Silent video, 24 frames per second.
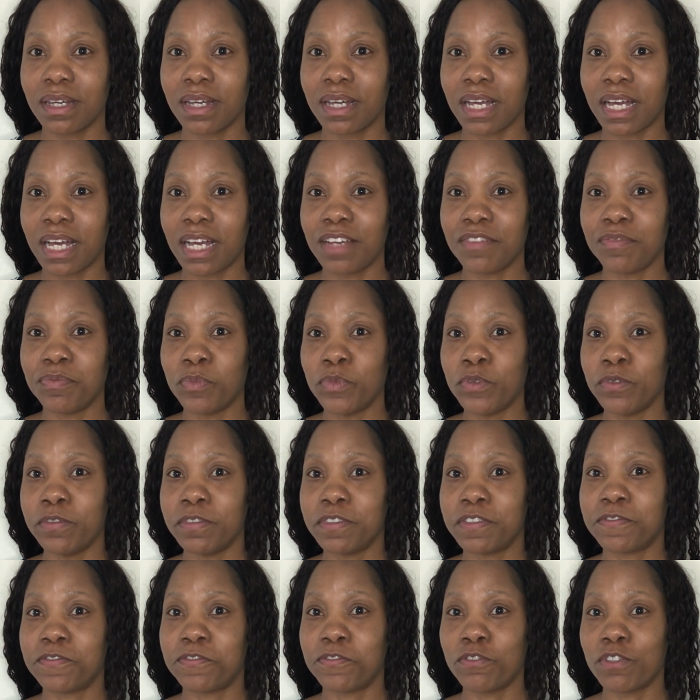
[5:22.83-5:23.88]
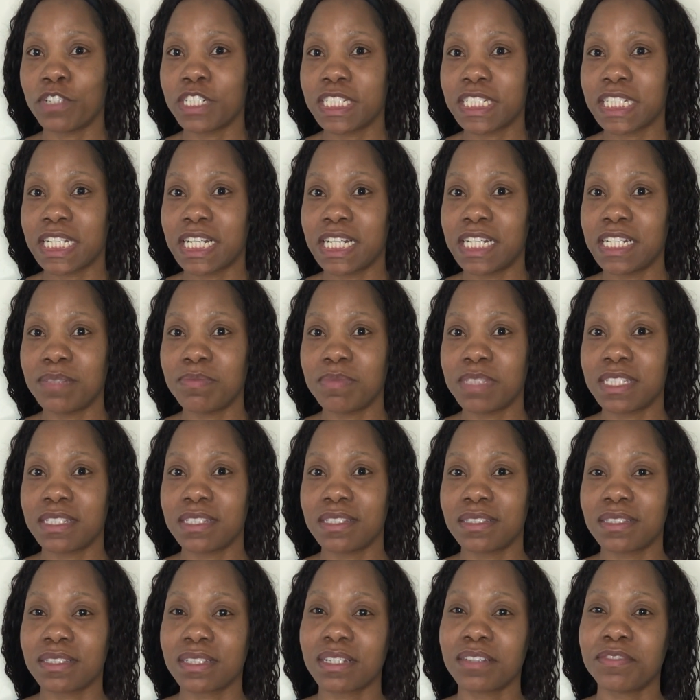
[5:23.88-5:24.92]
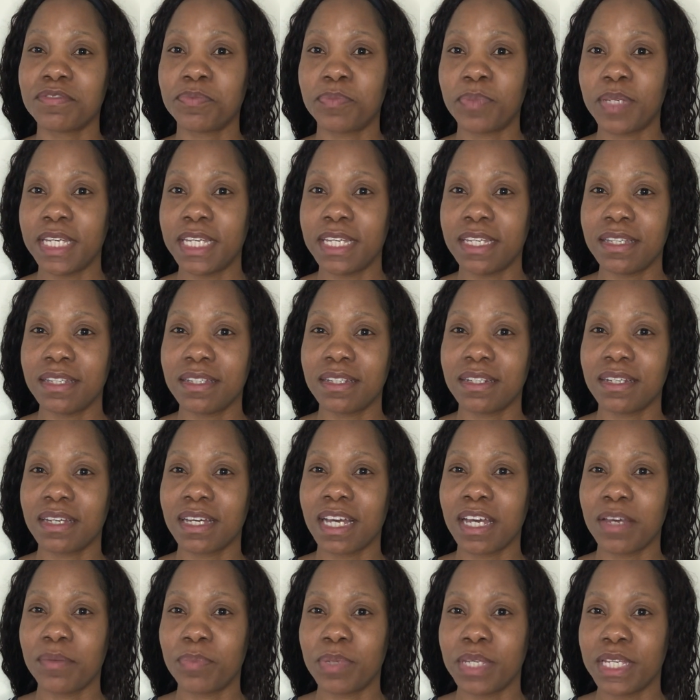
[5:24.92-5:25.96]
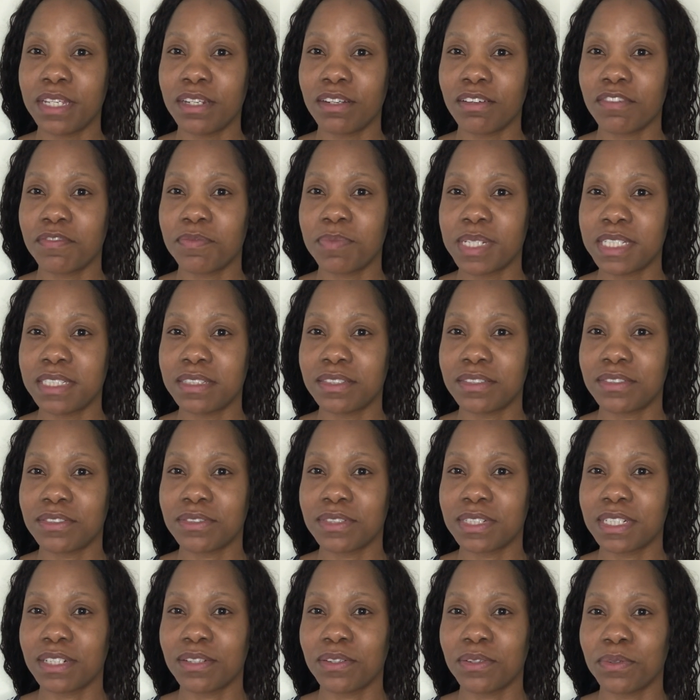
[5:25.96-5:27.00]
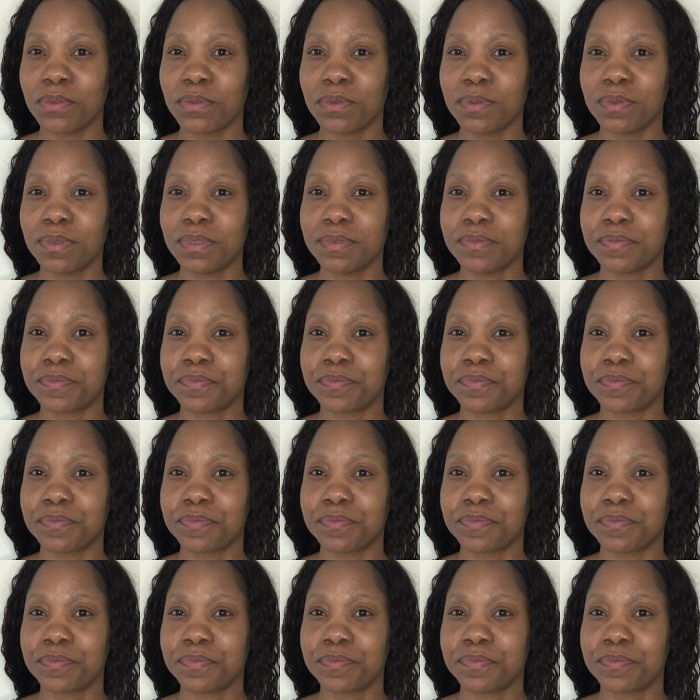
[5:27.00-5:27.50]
I've moved 4 times since I paid off my student loan.